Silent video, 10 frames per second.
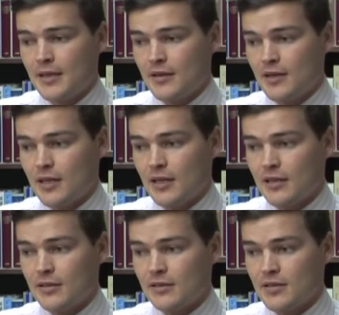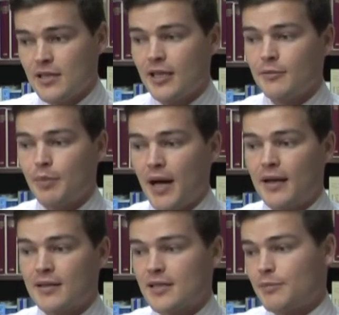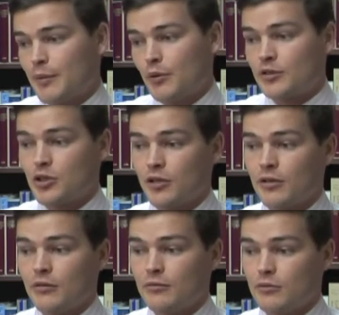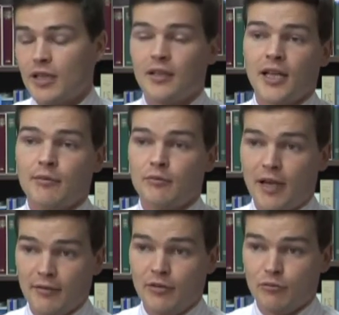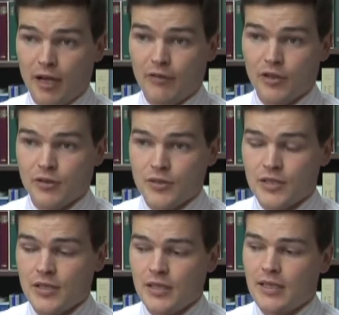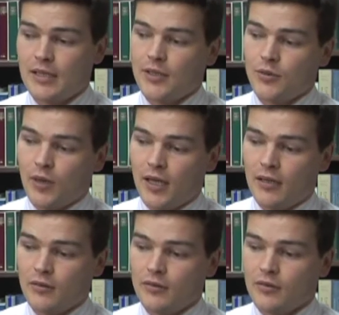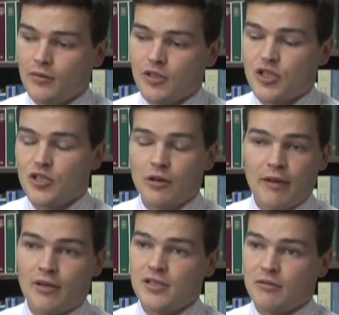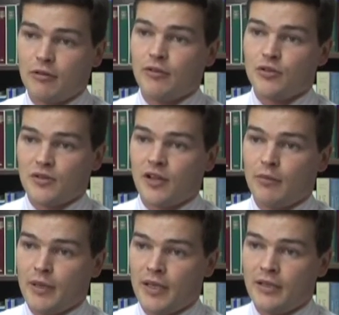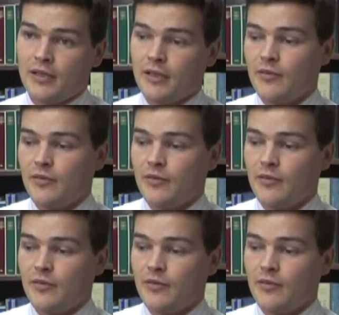The second part is that people are trying to reclaim revenues. Well, there's just no evidence that revenues have come in.